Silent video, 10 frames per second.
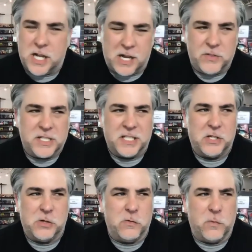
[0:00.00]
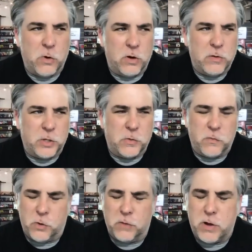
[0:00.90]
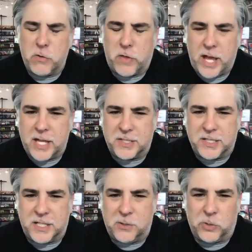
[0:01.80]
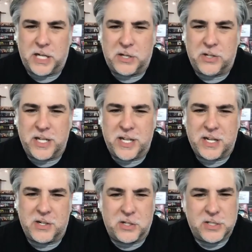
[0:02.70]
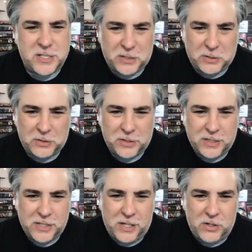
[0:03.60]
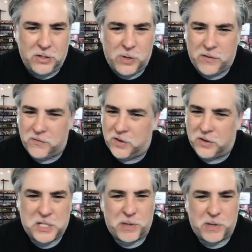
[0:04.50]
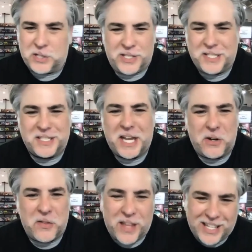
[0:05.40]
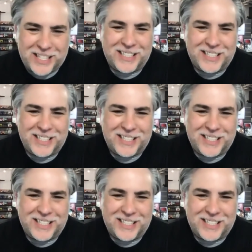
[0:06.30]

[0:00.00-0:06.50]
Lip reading: obviously you've worn both hats, the writer and editor, so you have very special insight on that.